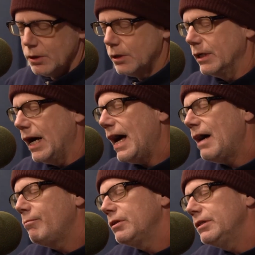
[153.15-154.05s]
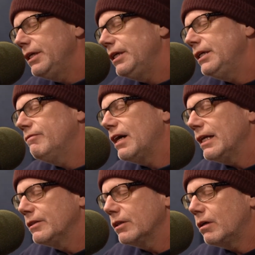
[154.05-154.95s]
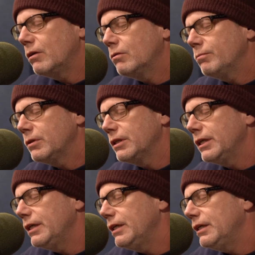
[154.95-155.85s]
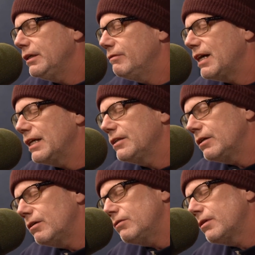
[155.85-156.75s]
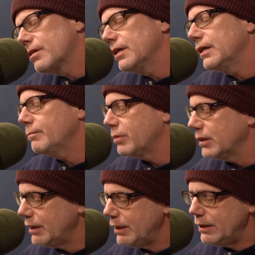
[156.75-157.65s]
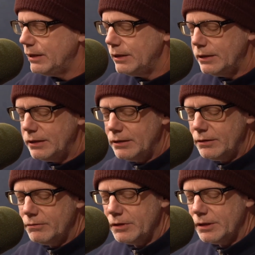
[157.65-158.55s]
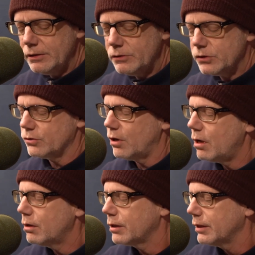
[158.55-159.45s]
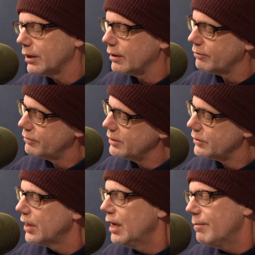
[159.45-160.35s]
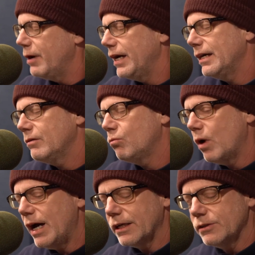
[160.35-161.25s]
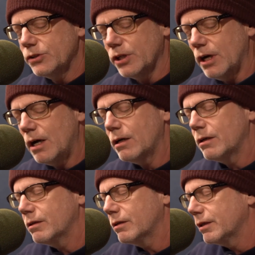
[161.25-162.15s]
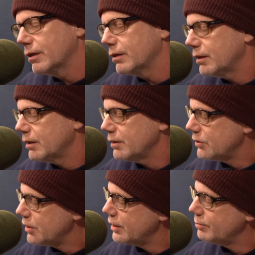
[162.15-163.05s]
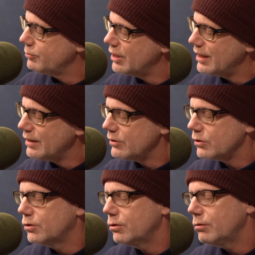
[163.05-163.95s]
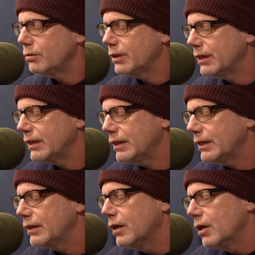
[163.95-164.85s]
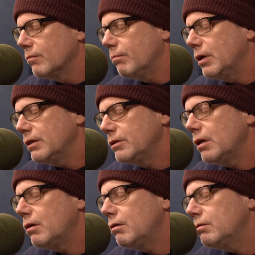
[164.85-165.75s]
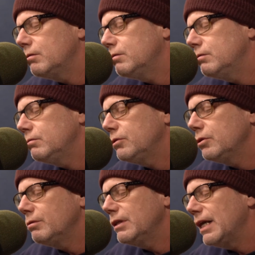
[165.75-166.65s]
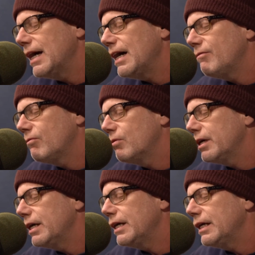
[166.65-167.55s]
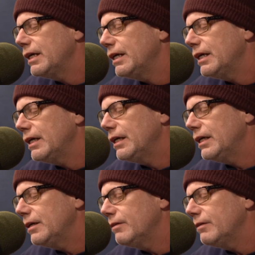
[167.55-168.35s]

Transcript: And I believe, I don't believe, I don't think, believe is strong enough. It's bandwagon jargon, it's hip, just do it. But don't do it halfway.